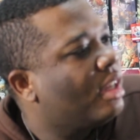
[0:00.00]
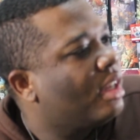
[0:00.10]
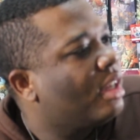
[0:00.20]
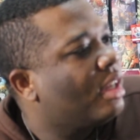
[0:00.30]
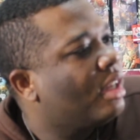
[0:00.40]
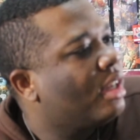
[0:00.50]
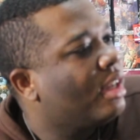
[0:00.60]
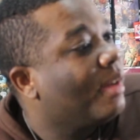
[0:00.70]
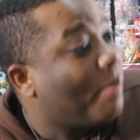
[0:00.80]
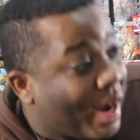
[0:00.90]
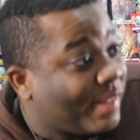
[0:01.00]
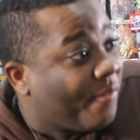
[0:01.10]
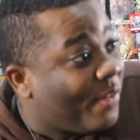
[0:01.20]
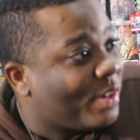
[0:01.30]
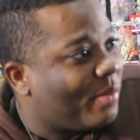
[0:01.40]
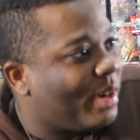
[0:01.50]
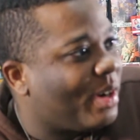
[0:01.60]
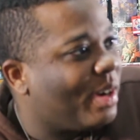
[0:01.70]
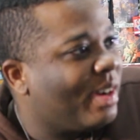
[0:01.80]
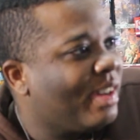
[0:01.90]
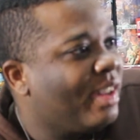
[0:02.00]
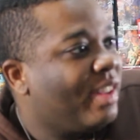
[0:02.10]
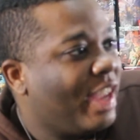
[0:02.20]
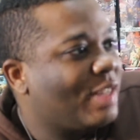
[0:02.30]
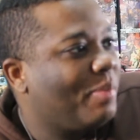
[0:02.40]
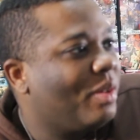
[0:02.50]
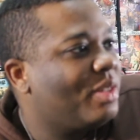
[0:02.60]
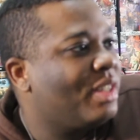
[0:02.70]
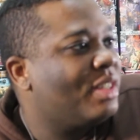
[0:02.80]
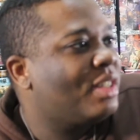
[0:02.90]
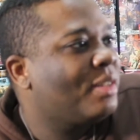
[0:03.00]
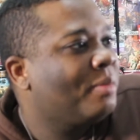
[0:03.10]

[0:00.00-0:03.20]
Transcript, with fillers: If you continue to fight. Back to Forest Whitaker. Explosions.